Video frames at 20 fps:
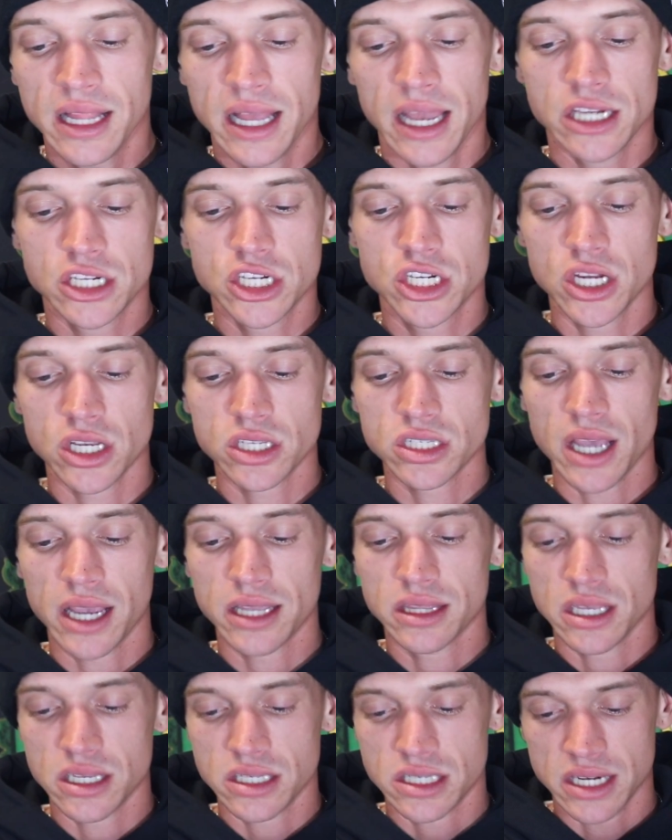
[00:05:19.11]
It's just
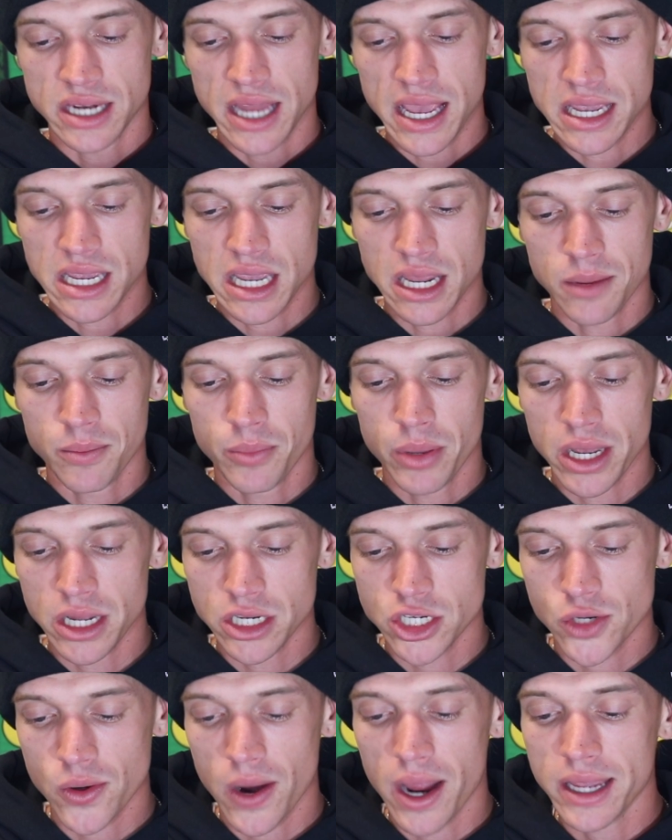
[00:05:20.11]
like this naked
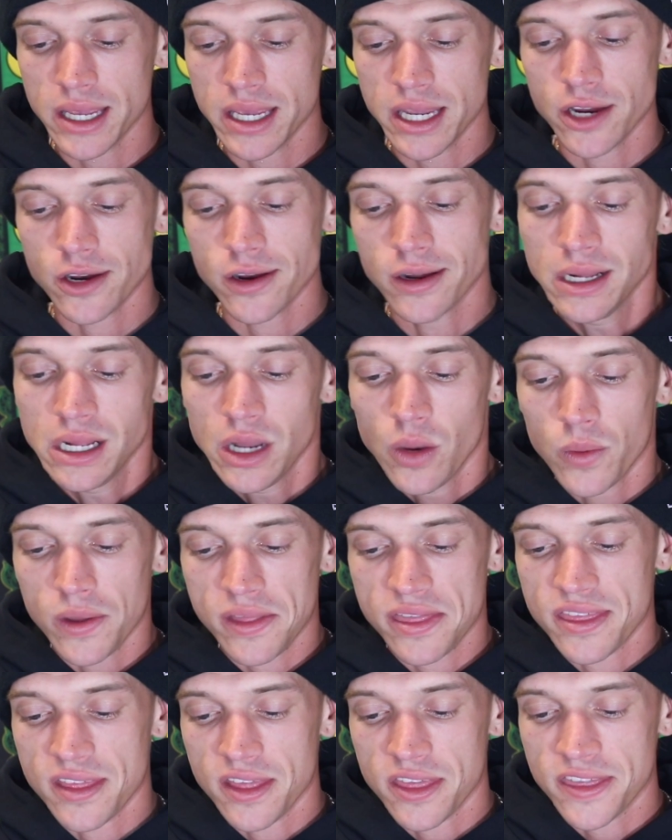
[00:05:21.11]
bitch right here
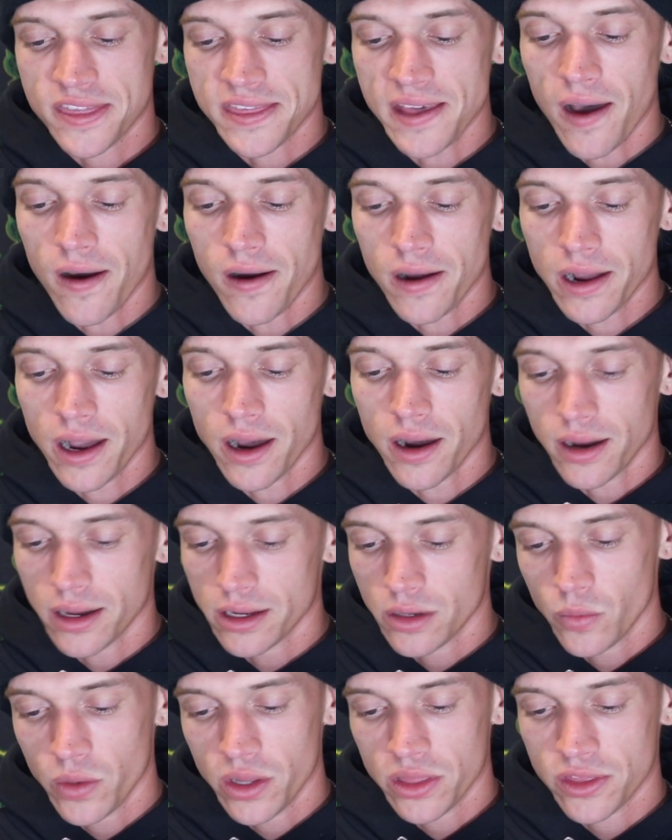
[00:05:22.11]
with the thong
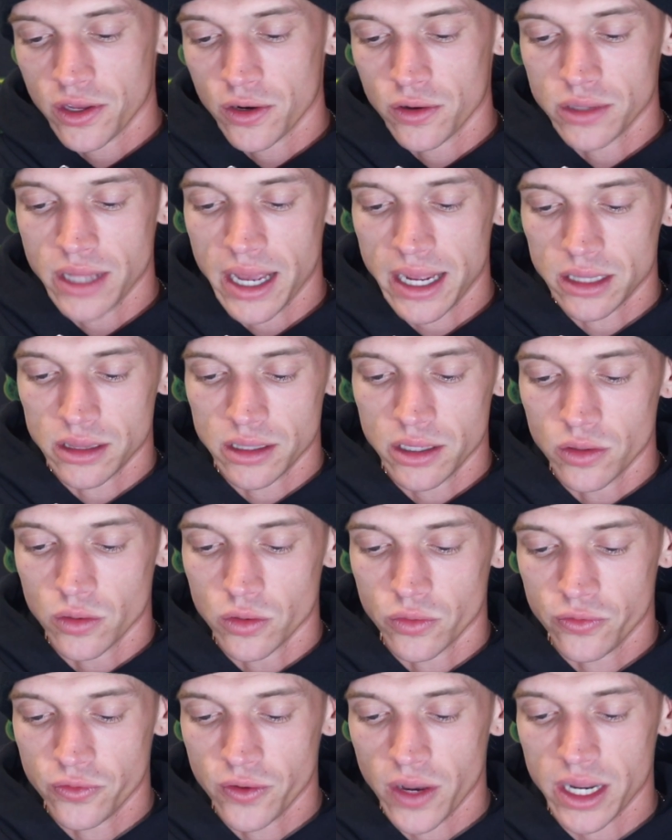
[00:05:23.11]
on, with her like
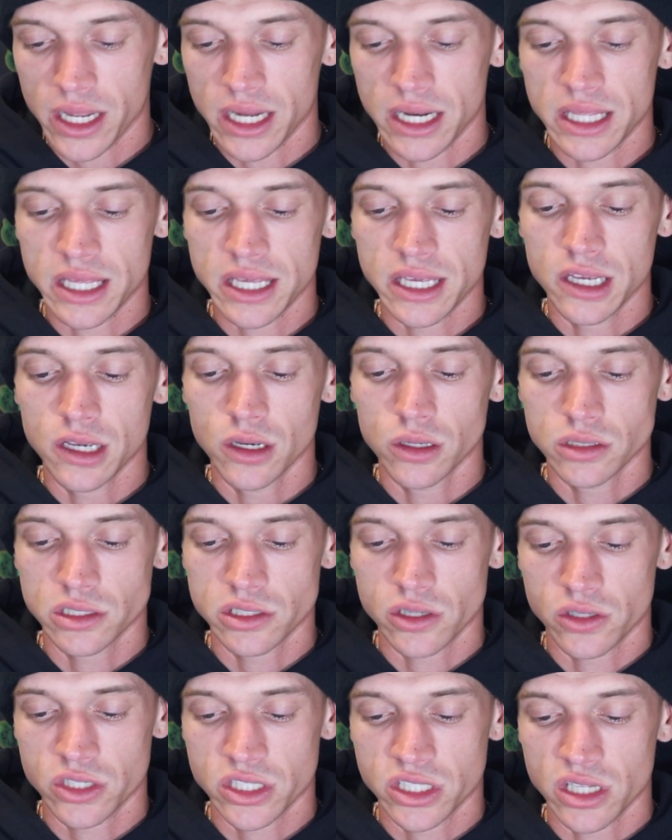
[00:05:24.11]
little fucking
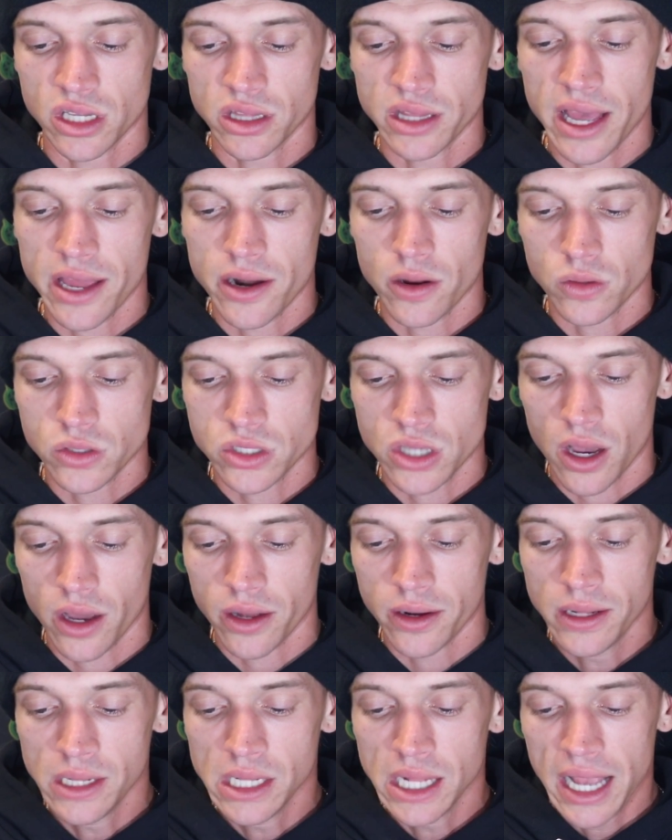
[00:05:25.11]
heels or stilettos
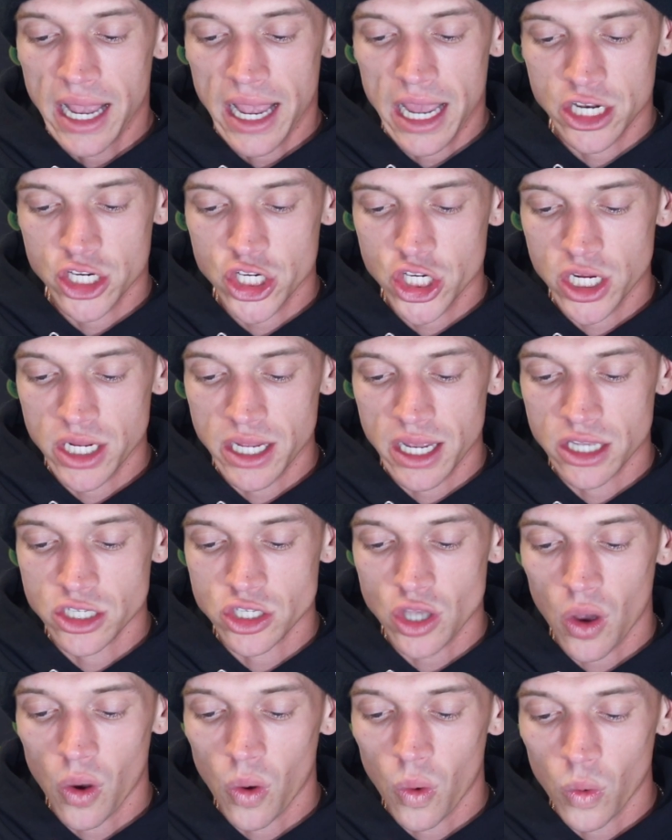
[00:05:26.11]
on, and she is
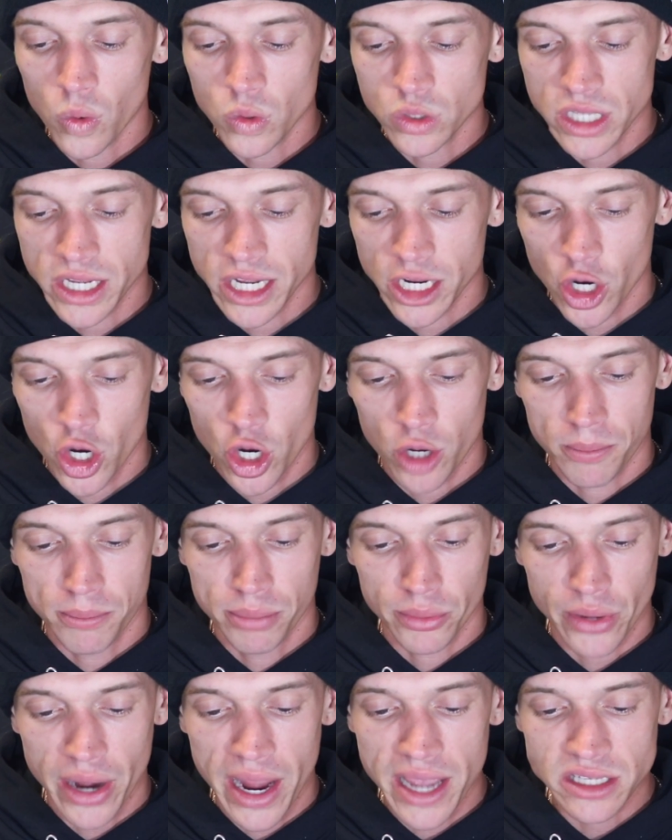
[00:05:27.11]
holding her
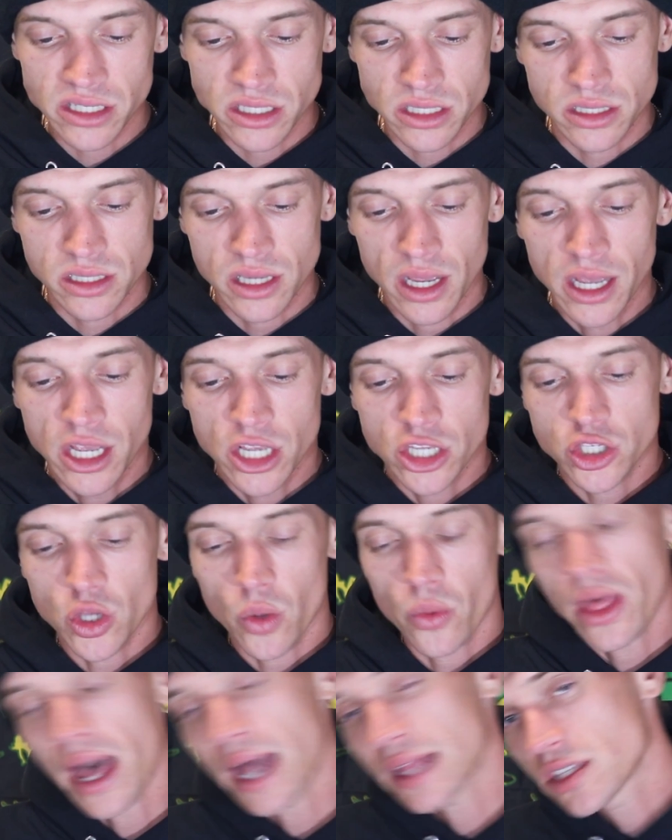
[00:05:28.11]
breasts.
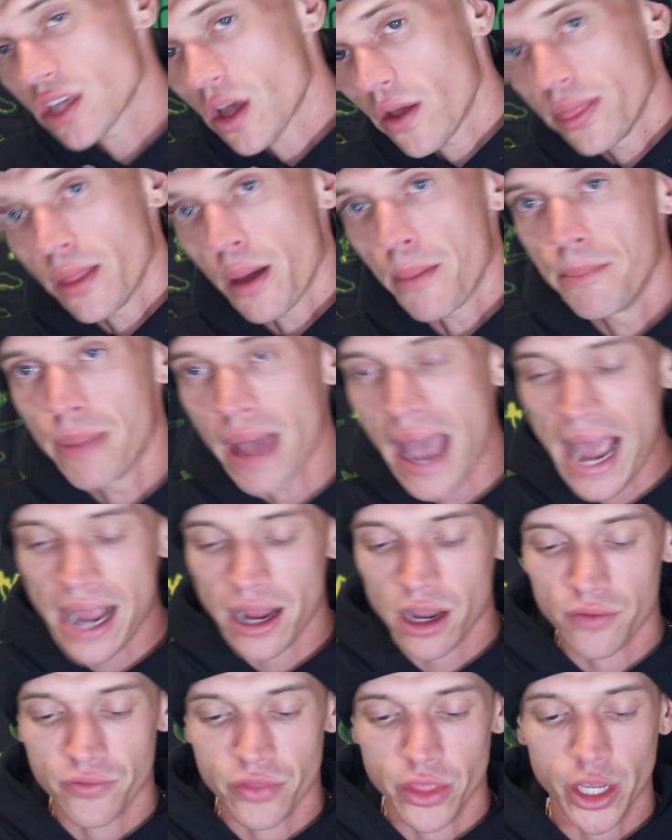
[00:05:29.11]
So that's on the
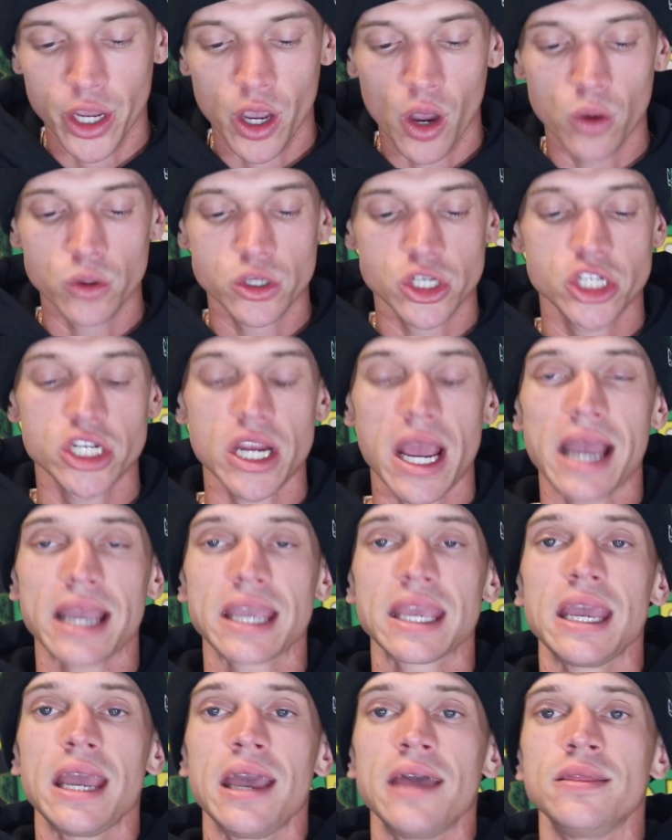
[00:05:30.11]
back of the coach
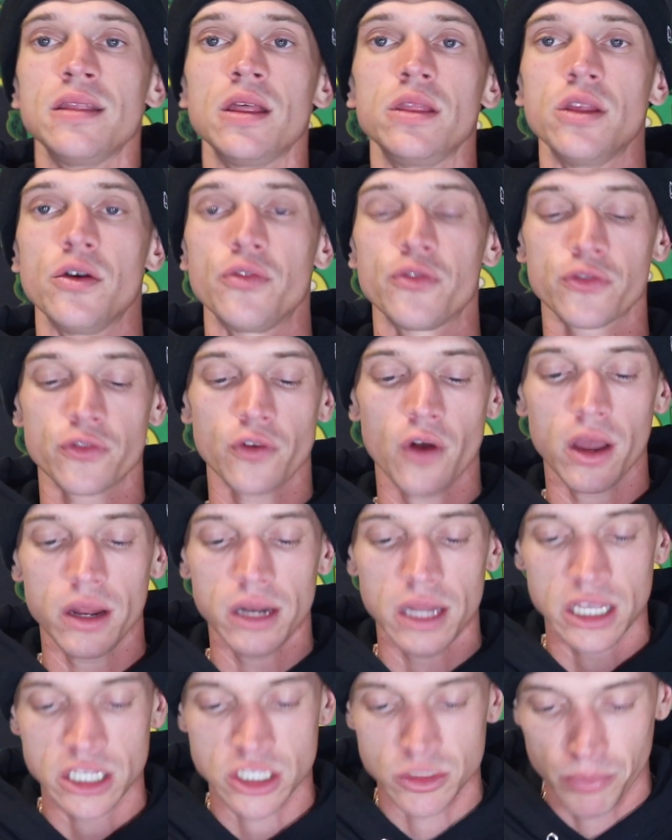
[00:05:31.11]
jacket, and then the
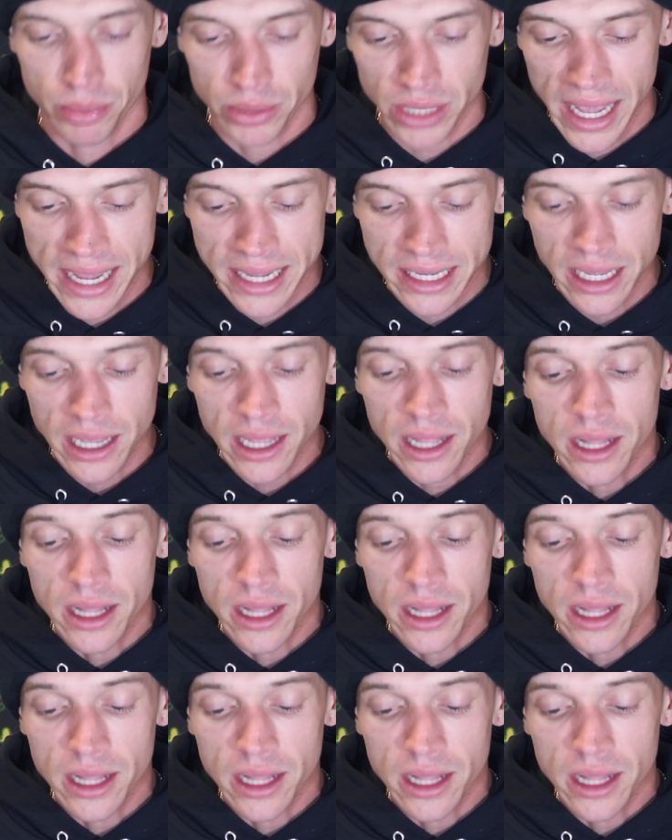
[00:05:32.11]
front is blank.